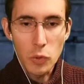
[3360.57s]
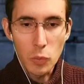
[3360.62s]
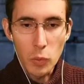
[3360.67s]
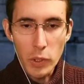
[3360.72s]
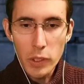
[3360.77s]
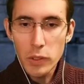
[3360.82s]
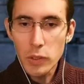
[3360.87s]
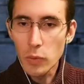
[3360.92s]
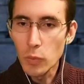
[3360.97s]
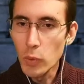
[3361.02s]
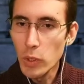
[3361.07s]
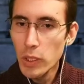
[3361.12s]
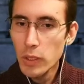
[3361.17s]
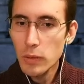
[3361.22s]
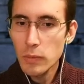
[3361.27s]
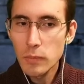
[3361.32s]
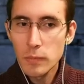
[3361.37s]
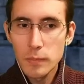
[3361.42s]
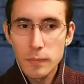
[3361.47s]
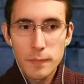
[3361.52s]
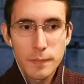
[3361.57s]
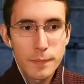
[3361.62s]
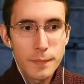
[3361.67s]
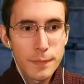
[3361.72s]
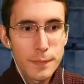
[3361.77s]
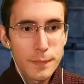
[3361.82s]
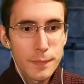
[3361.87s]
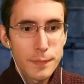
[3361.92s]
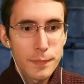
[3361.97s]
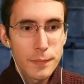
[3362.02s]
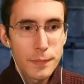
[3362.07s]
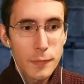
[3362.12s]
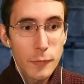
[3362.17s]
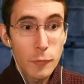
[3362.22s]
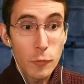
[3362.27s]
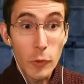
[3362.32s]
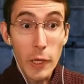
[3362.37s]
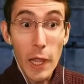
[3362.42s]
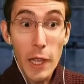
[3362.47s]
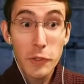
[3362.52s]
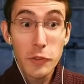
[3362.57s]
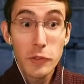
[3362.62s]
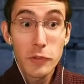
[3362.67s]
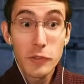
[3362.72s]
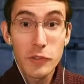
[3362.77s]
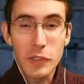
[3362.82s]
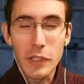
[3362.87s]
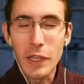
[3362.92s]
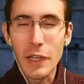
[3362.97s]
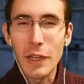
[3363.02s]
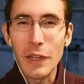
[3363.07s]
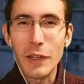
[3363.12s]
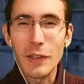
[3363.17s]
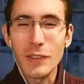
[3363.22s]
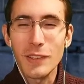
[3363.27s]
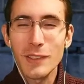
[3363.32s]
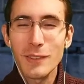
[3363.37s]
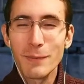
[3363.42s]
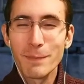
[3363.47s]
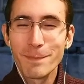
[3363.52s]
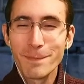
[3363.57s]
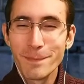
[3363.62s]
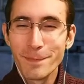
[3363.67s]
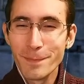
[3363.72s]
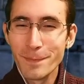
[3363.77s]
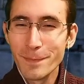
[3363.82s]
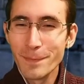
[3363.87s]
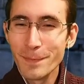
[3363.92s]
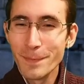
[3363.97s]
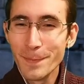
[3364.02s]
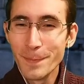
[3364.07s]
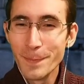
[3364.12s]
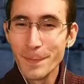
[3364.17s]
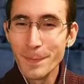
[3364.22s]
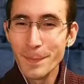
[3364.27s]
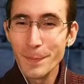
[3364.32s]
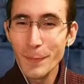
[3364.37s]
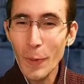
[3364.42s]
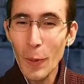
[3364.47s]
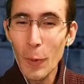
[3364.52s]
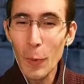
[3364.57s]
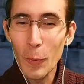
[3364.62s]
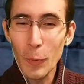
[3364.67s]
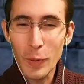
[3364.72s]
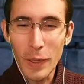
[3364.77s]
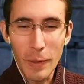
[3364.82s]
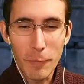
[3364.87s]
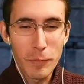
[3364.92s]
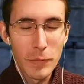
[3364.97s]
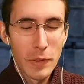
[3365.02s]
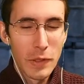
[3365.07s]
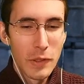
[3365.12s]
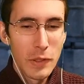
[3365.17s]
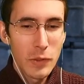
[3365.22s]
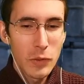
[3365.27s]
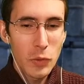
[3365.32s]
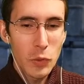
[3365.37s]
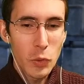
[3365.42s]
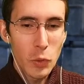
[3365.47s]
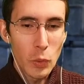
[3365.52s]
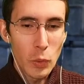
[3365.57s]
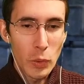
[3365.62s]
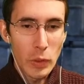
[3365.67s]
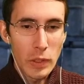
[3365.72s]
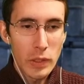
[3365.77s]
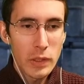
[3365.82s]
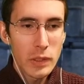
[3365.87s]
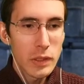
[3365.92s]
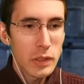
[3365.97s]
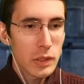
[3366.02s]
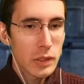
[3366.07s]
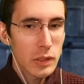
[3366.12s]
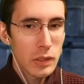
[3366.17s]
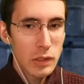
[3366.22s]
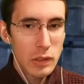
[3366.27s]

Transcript: Good work, good work. Free actions? Yes. Okay, good.